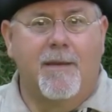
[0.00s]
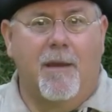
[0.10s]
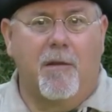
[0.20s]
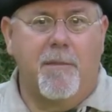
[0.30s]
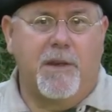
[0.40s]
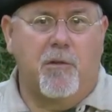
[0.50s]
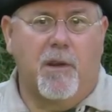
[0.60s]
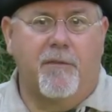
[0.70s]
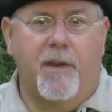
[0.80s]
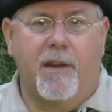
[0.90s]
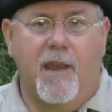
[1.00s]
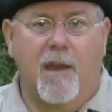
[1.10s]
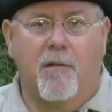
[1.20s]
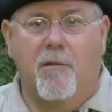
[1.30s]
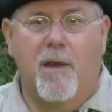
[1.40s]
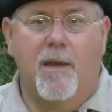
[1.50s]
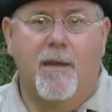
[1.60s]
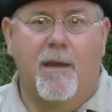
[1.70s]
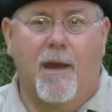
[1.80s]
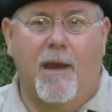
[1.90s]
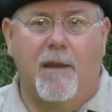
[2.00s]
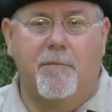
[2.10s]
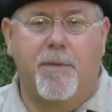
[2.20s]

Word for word: I'm going to be doing a video on